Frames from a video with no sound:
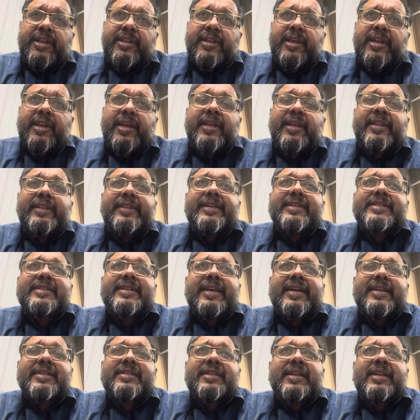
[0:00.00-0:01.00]
Then in this
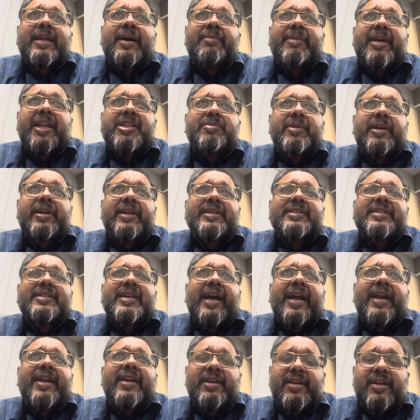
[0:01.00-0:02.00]
case now management
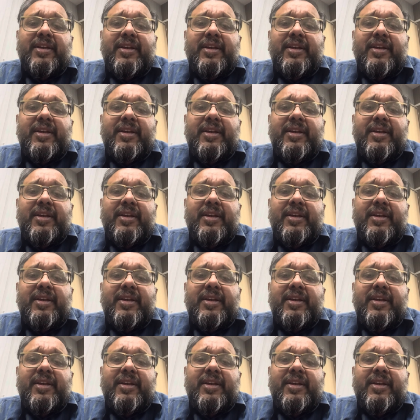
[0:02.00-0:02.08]
decide